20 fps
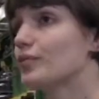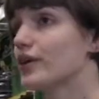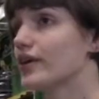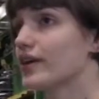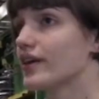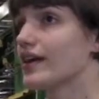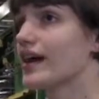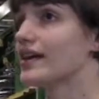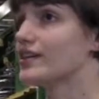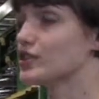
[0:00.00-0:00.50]
we
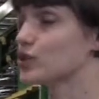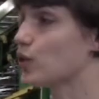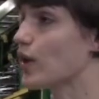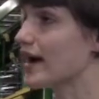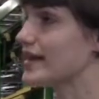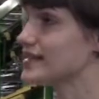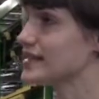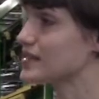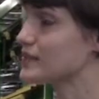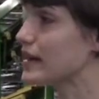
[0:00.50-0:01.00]
could have gotten
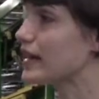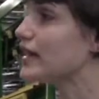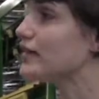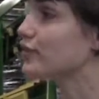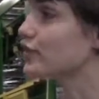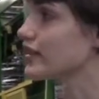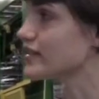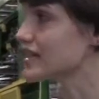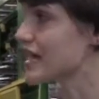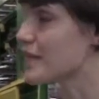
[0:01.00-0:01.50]
twice as many
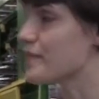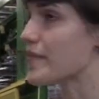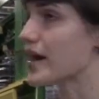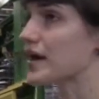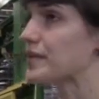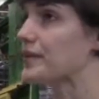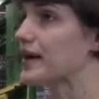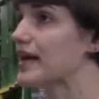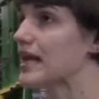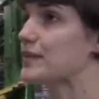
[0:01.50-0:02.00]
for the same
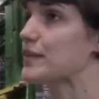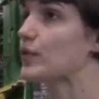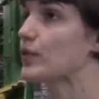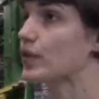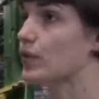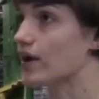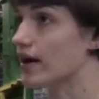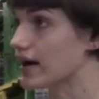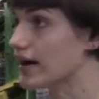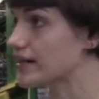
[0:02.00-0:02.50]
amount of money, but we
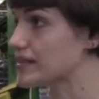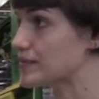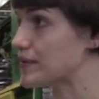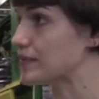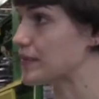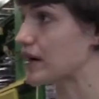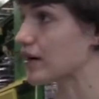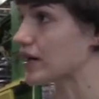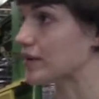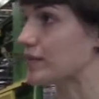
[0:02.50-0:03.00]
wanted it to
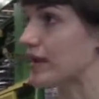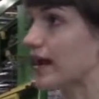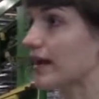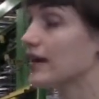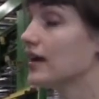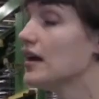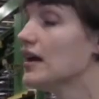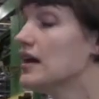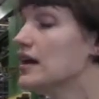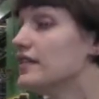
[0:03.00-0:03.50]
be American made.